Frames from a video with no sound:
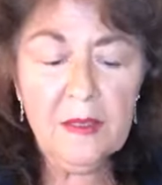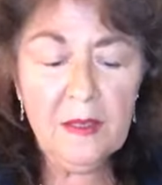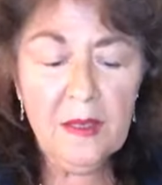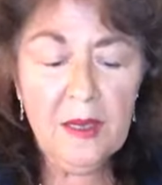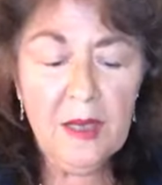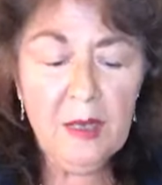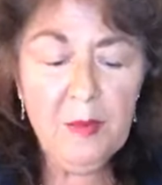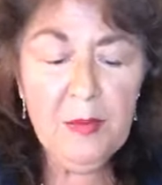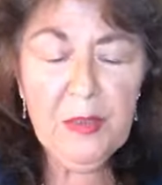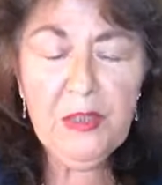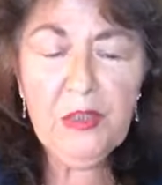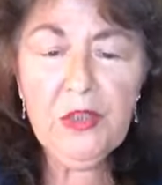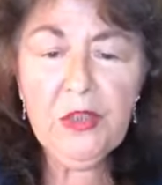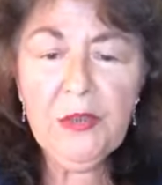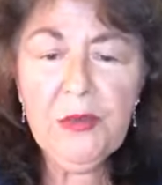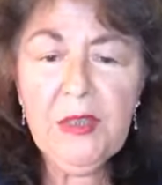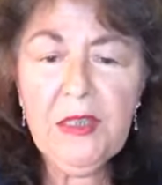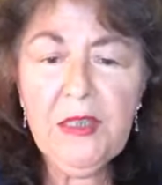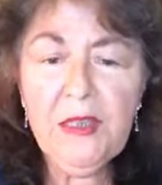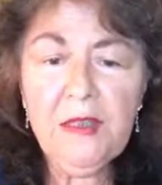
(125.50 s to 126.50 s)
I've been
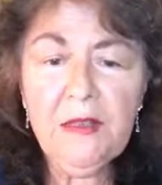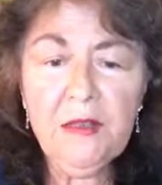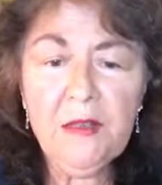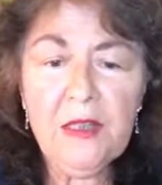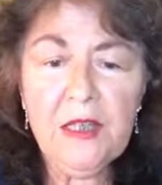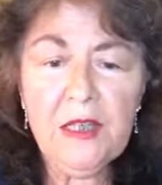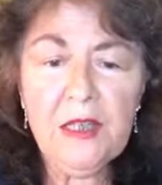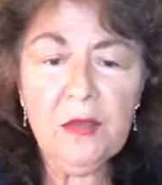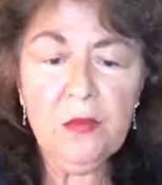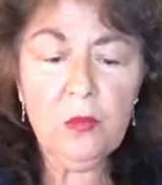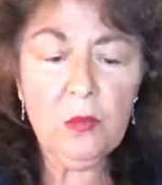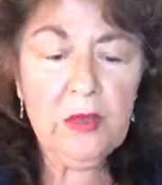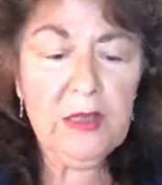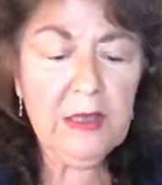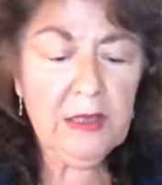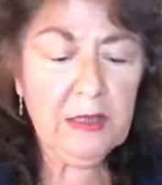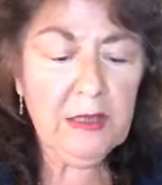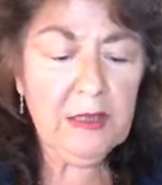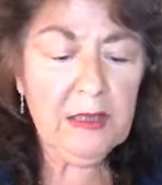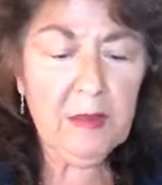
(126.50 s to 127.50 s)
doing
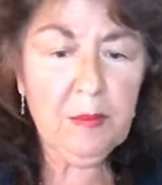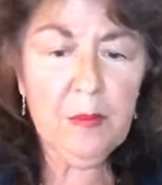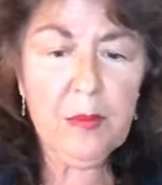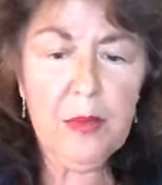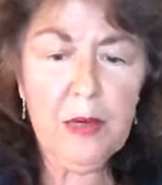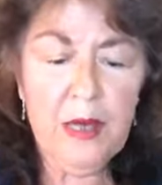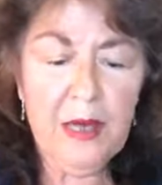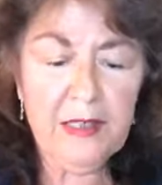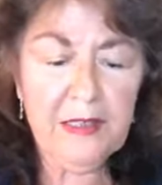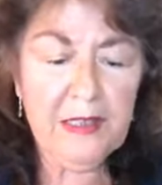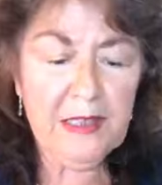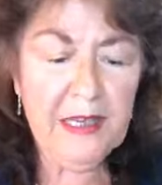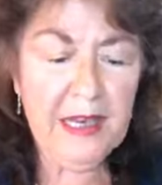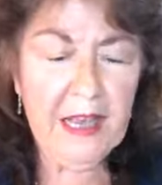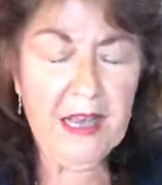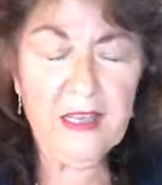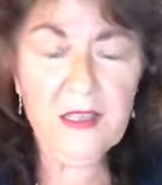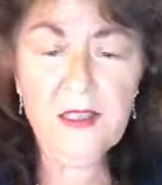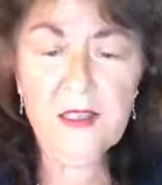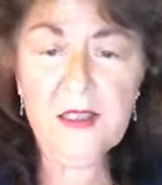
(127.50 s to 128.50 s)
weekly
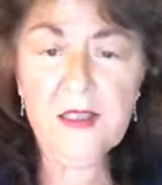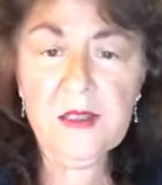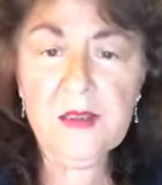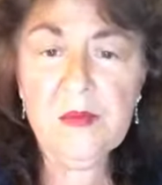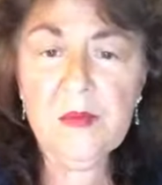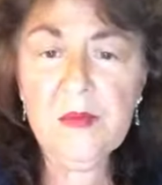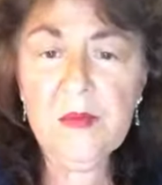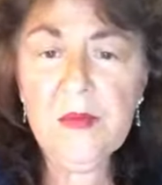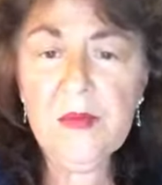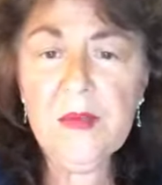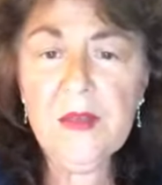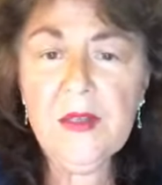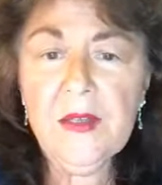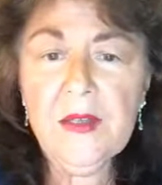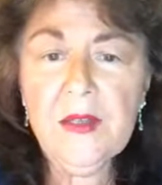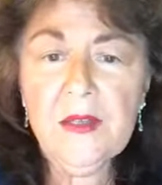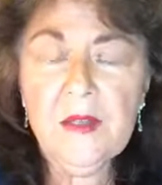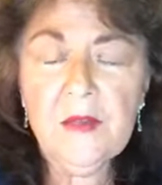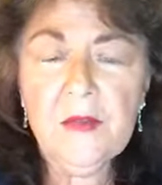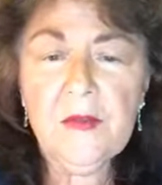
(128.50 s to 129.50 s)
podcasts
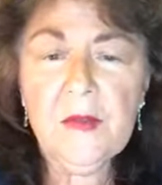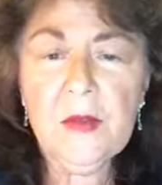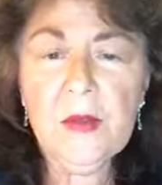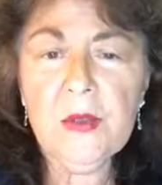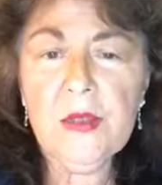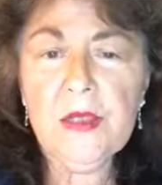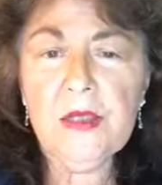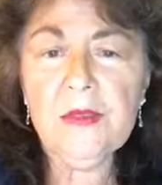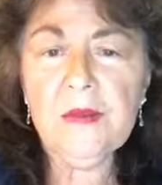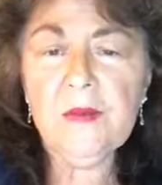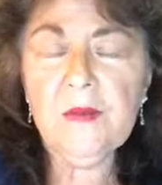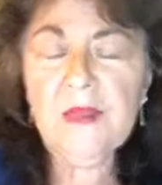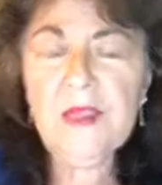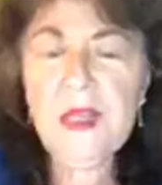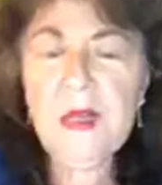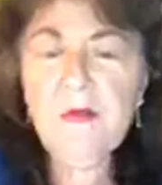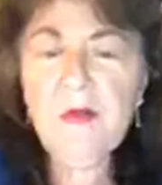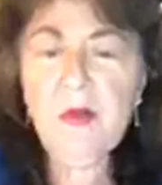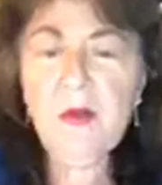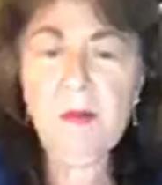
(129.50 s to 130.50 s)
for
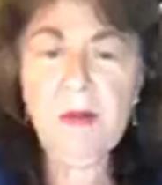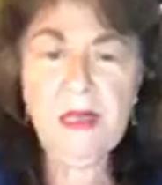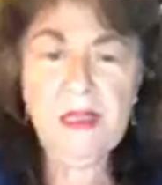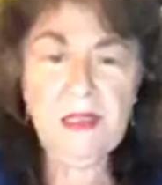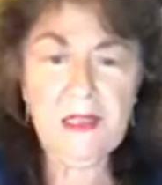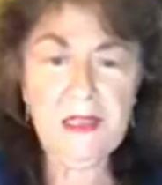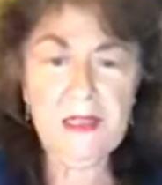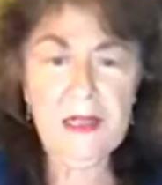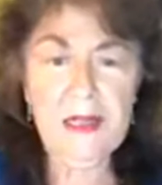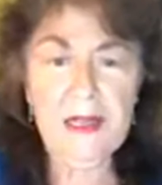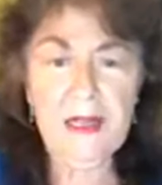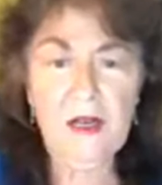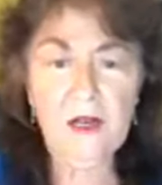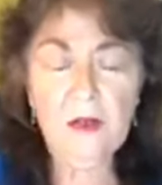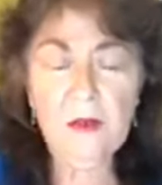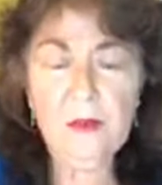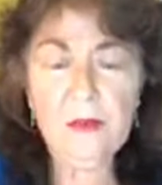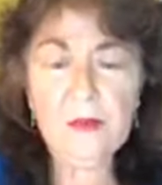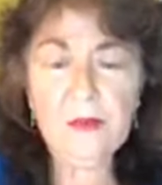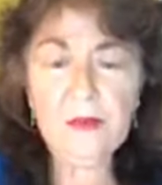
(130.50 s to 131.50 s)
several months
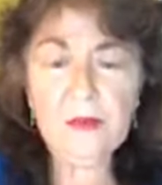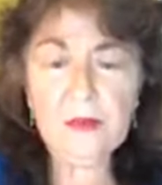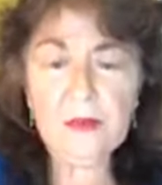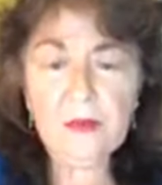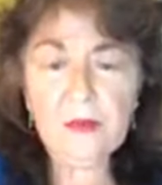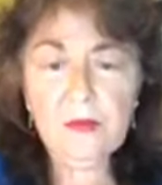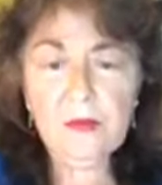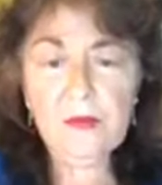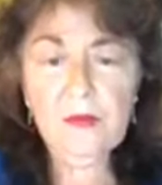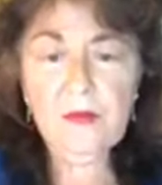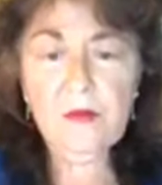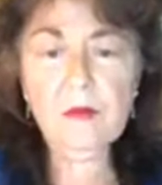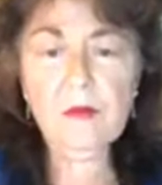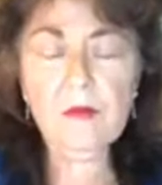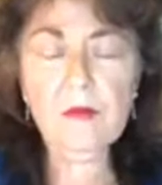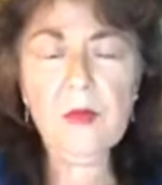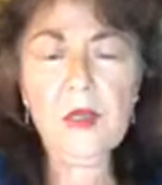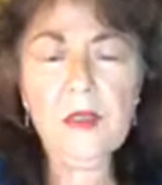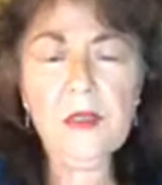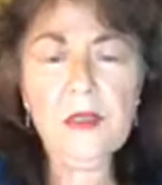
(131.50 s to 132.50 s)
now.
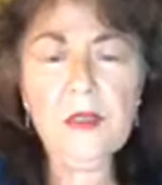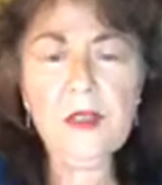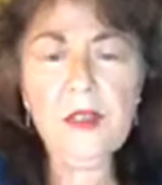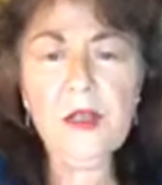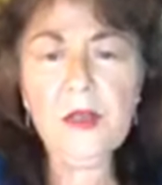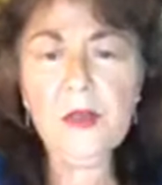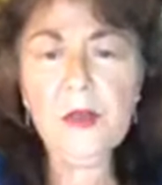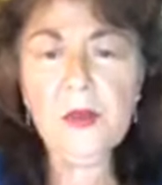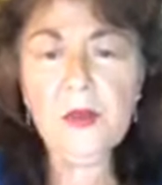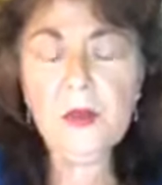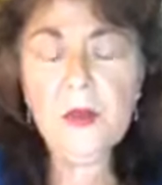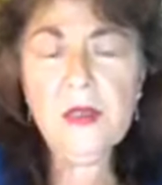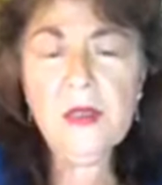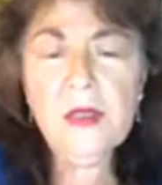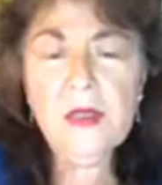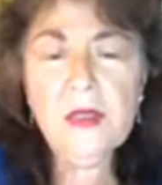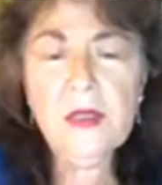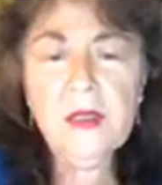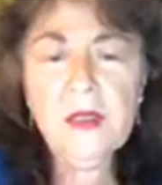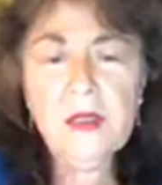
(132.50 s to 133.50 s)
So
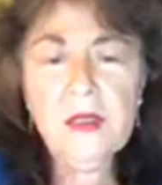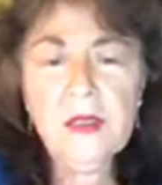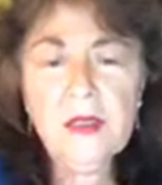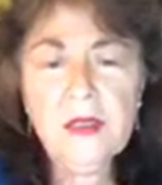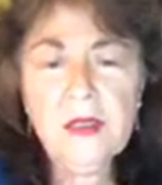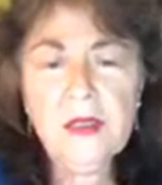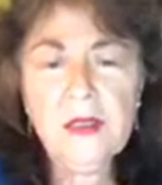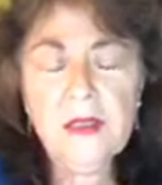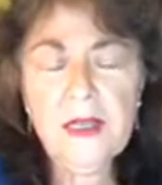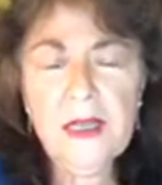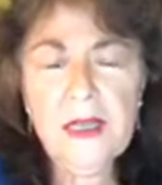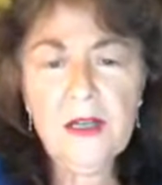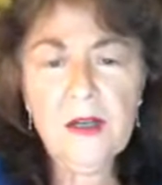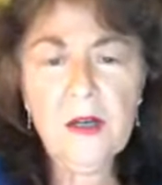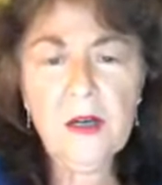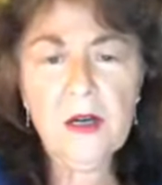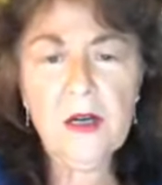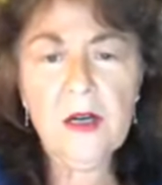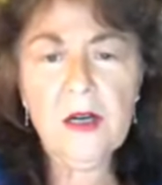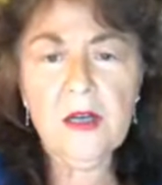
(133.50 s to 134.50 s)
they
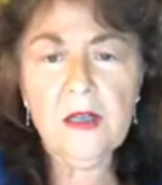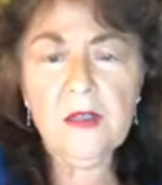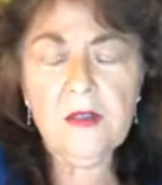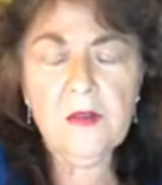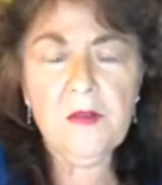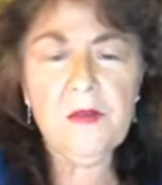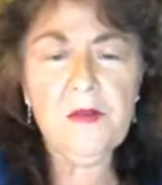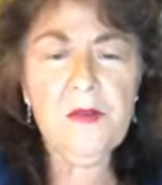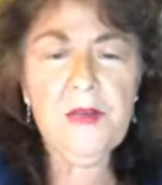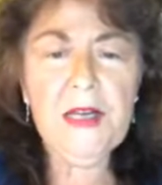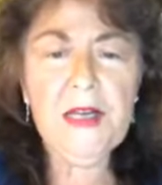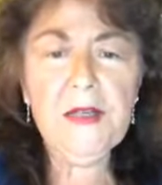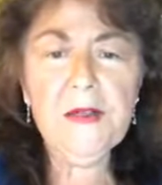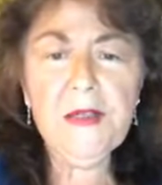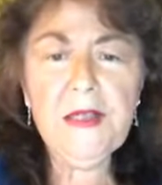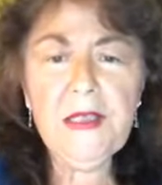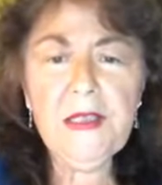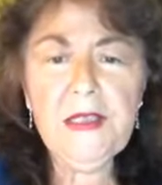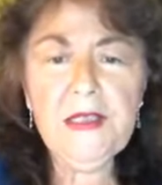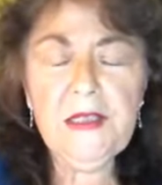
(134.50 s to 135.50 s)
are
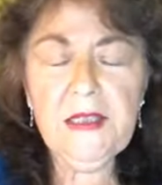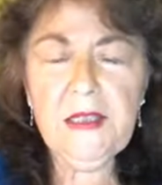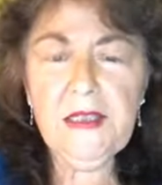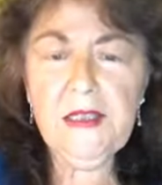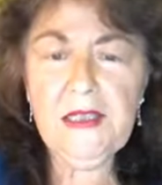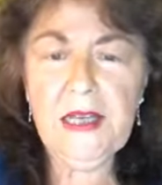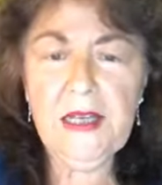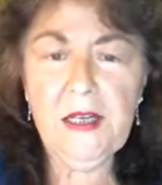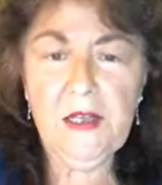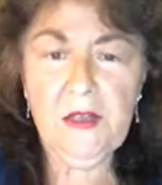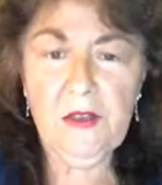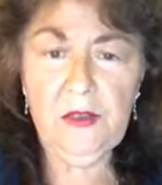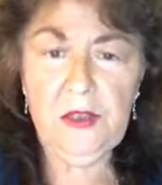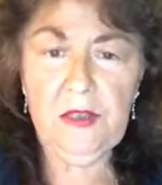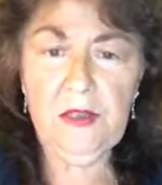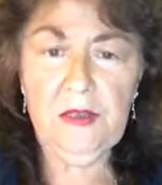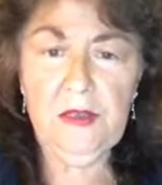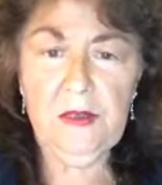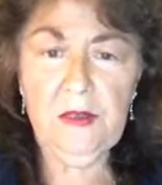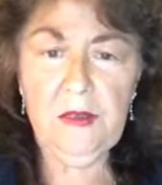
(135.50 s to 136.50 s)
very detailed
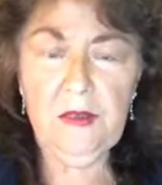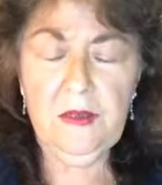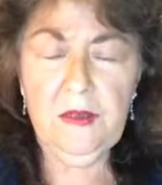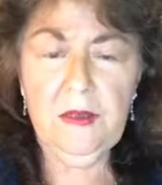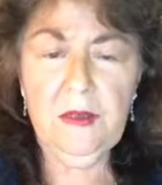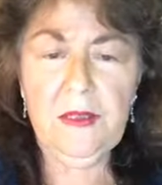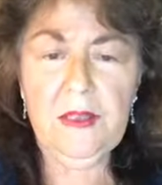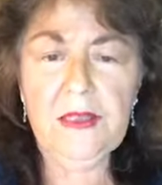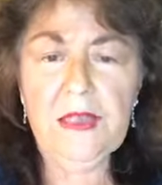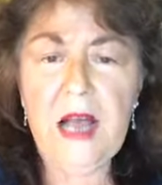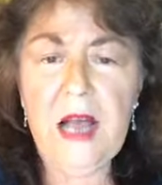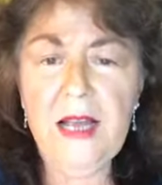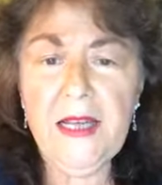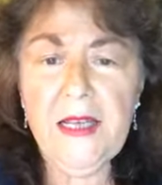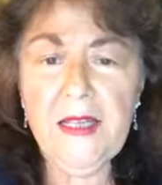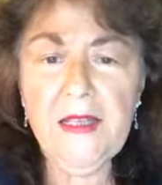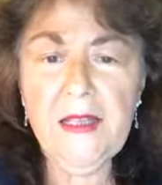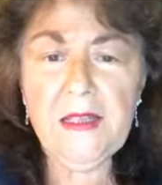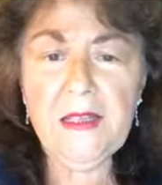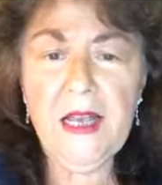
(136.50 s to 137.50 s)

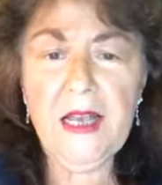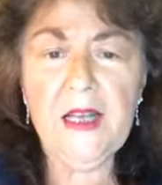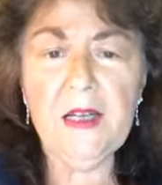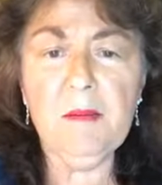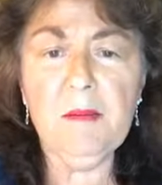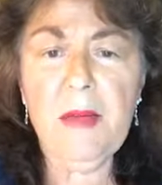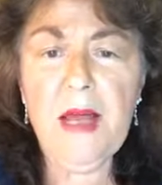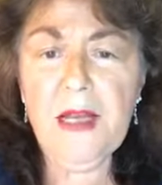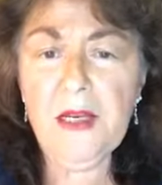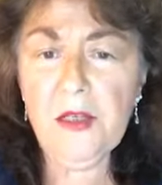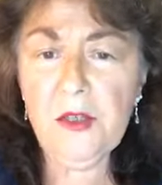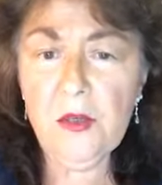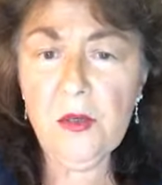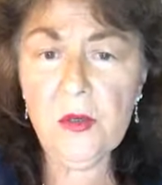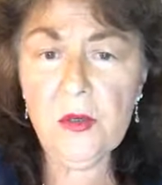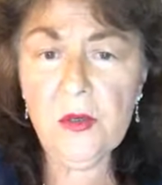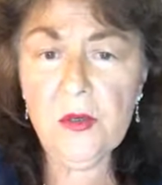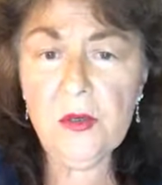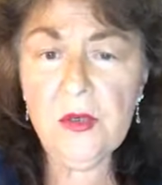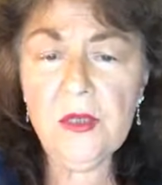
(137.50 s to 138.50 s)
science and
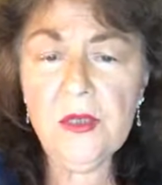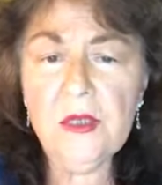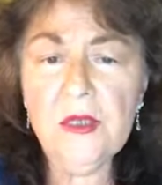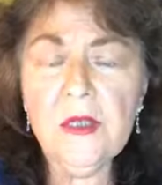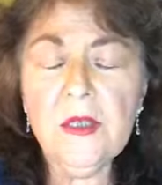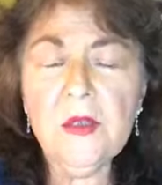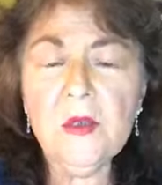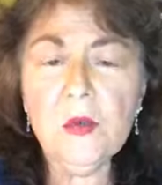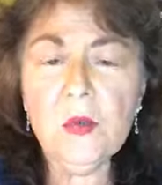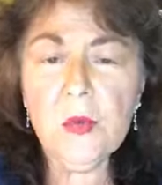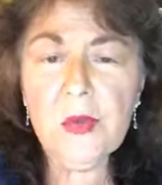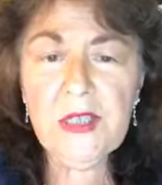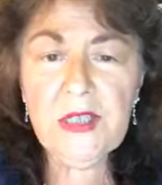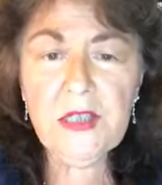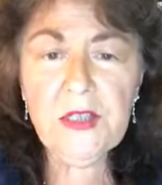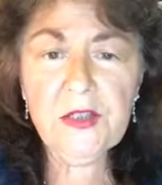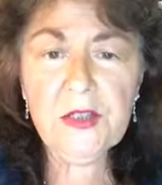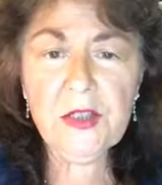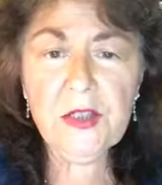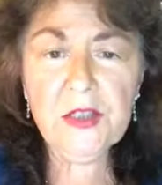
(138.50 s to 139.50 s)
medical
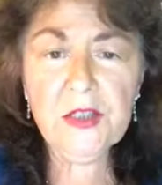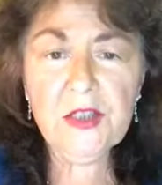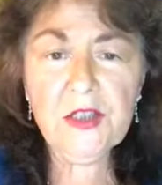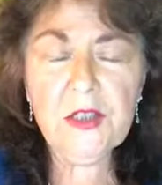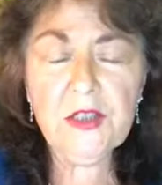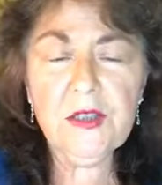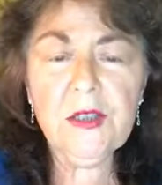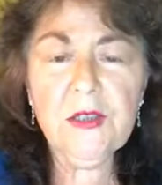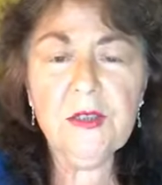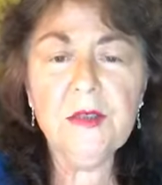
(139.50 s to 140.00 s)
researched